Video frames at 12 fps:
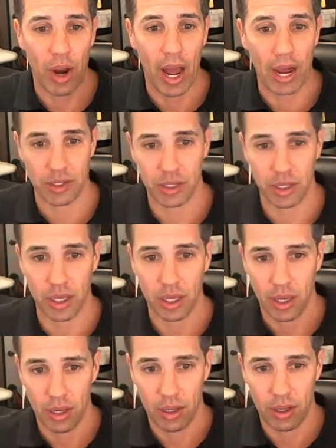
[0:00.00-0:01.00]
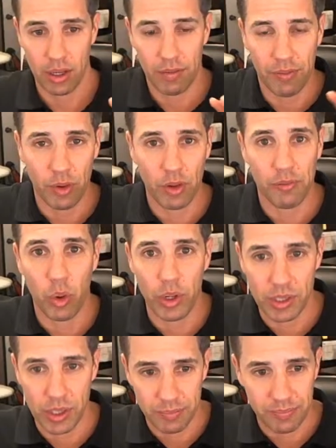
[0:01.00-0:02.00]
actually full of
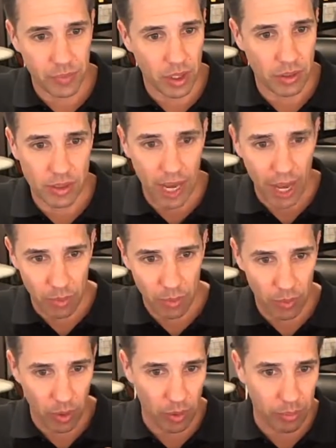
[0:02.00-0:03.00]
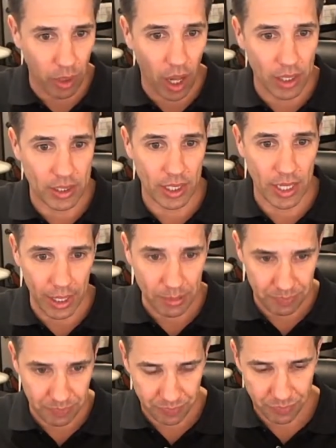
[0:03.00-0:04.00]
poison. It's sad. We wrote a blog today
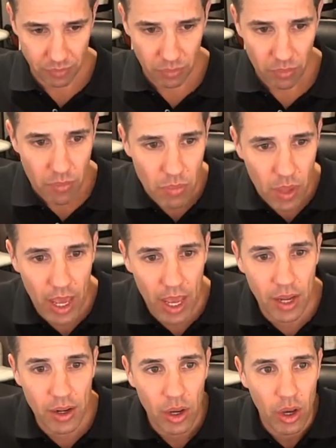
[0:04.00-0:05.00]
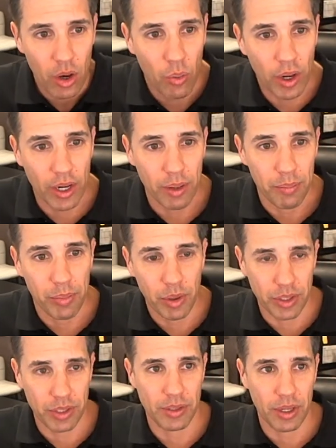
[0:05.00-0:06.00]
and we're going to put
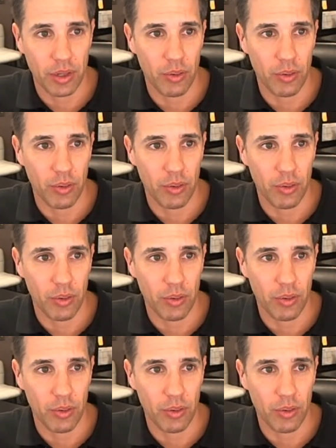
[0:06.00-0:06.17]
this into a